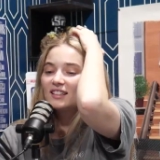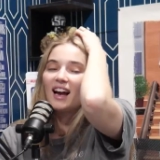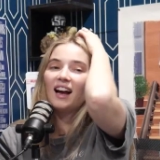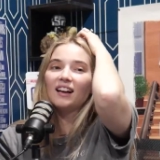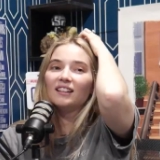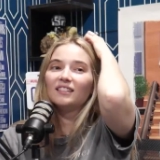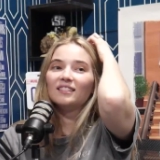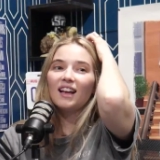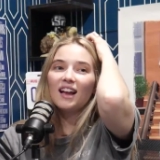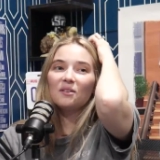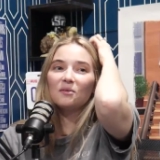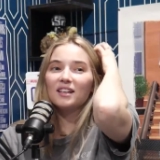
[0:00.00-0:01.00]
Yeah.
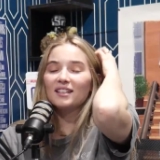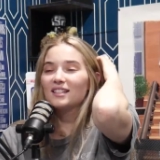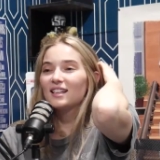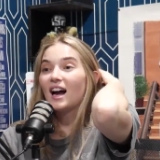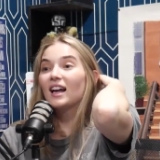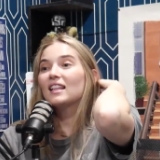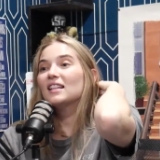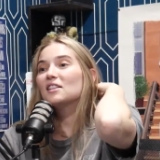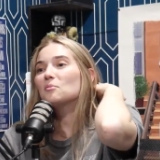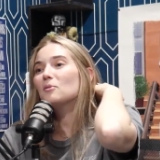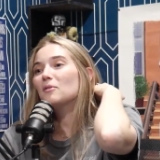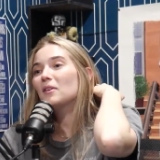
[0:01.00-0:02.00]
Anyways, I think this
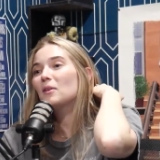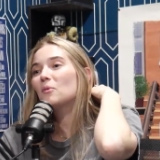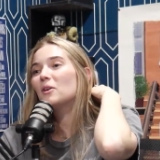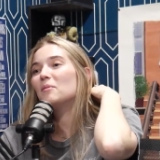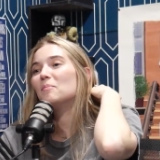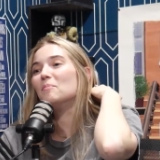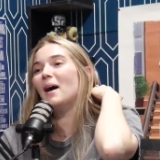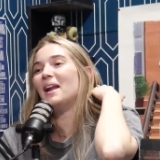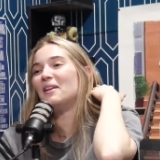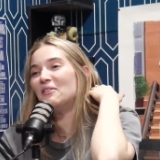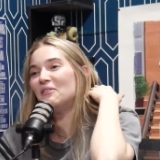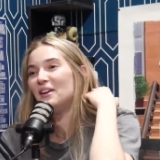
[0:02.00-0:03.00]
movie would
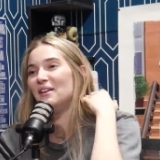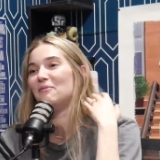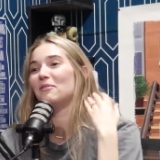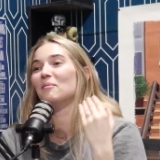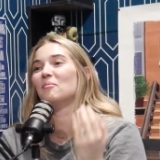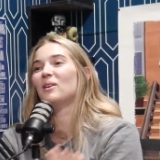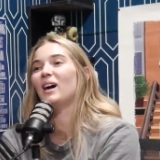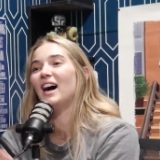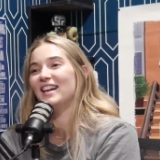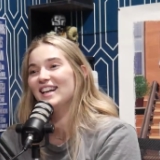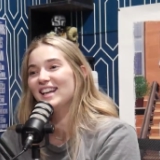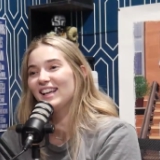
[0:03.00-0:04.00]
benefit from
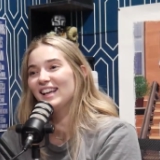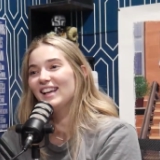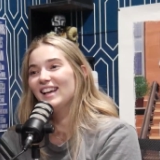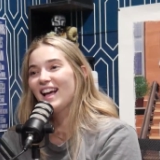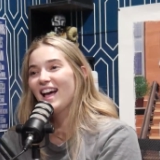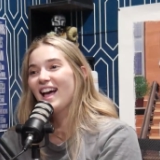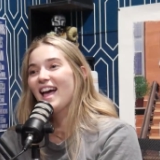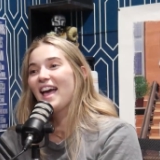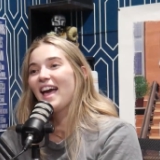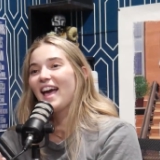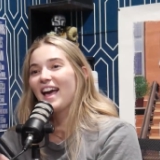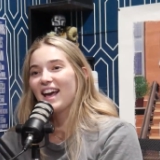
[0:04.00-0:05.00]
cutting
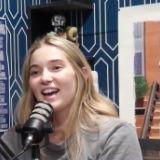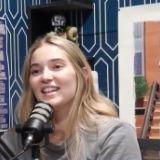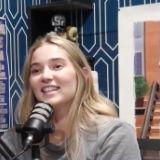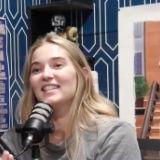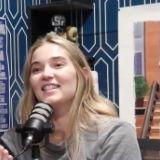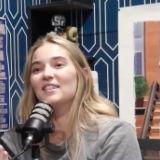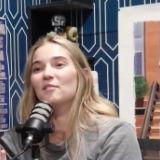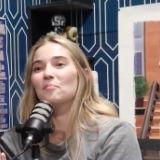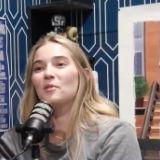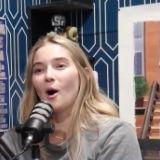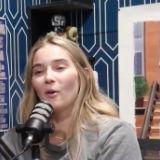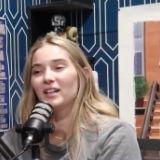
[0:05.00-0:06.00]
and
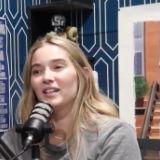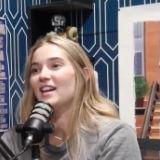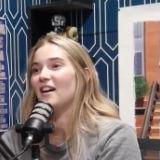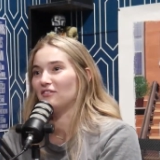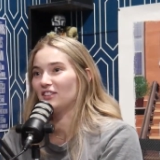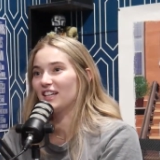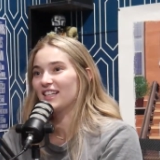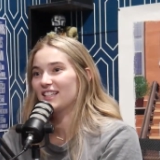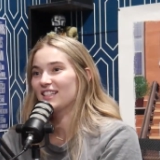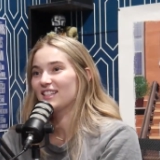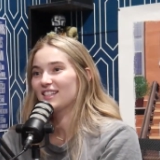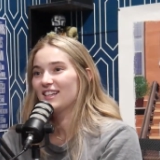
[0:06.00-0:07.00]
going to
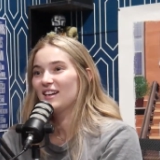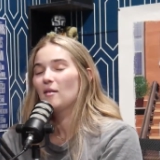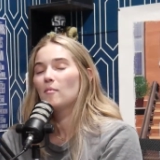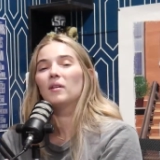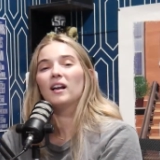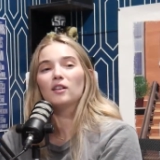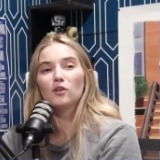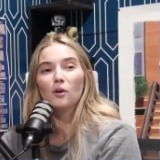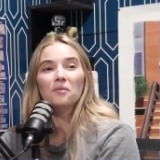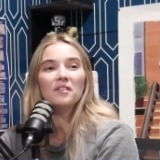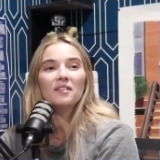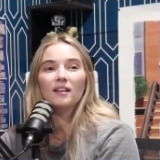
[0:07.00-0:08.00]
Netflix. But I
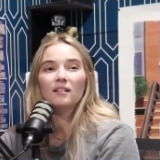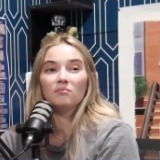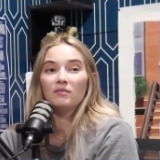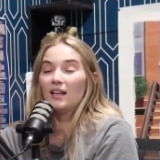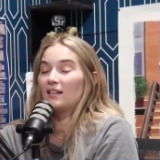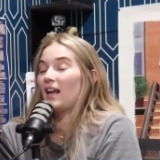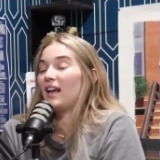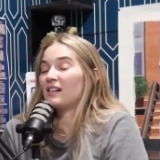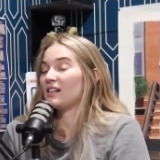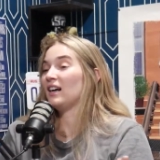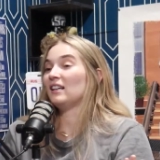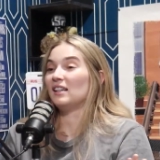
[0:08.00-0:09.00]
don't, they can't
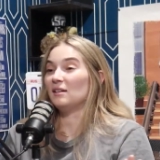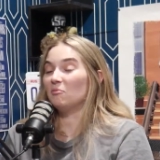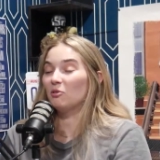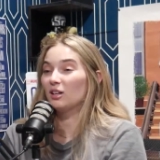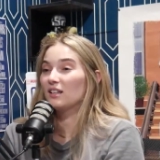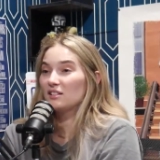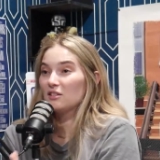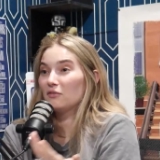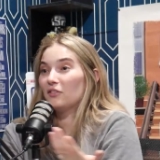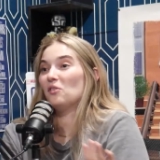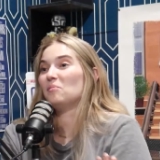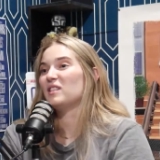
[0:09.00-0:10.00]
cut anymore because the
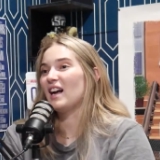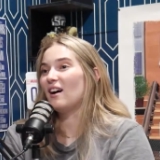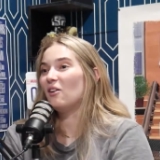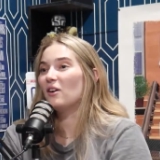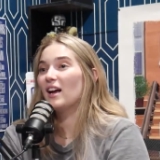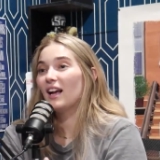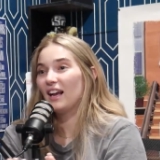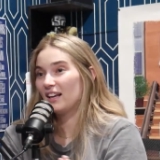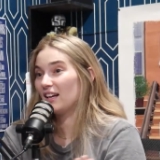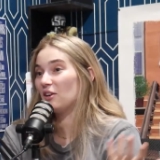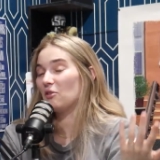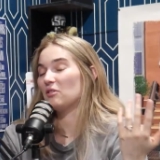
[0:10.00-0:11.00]
film's out and
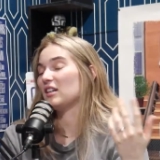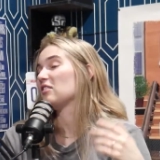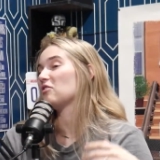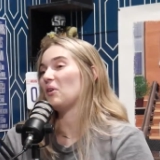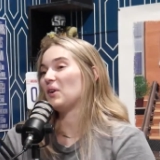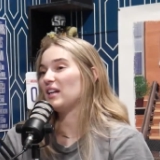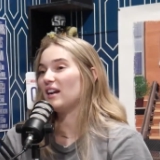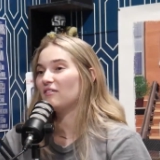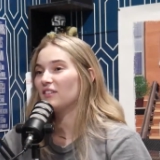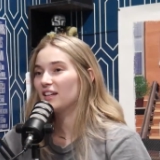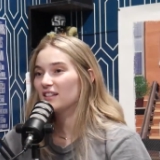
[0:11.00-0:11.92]
I don't think it's going to Netflix.